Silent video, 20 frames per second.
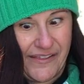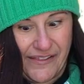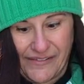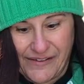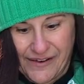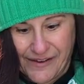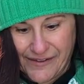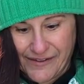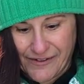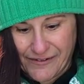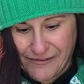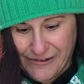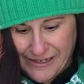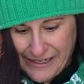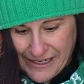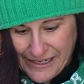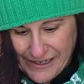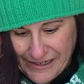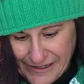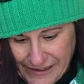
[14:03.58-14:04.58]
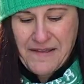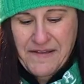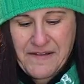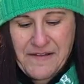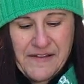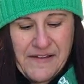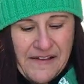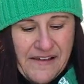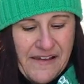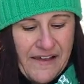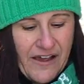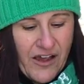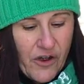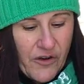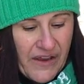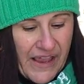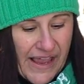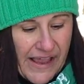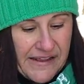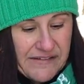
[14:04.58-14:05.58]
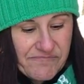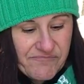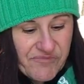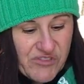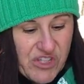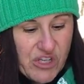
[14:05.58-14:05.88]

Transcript: than the other one. Okay,